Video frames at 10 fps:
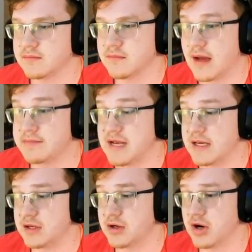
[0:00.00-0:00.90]
I'm
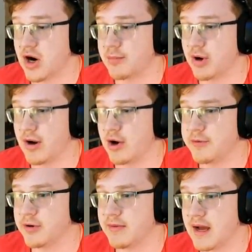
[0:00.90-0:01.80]
taking your car, bro. I hope you
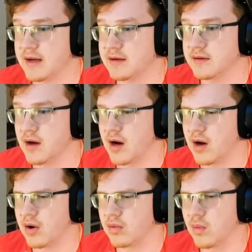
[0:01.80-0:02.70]
don't mind.
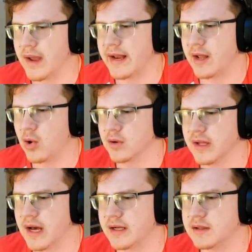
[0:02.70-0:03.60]
Uh-oh. Wait, hold
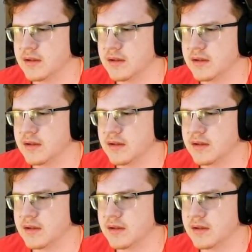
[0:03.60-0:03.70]
on.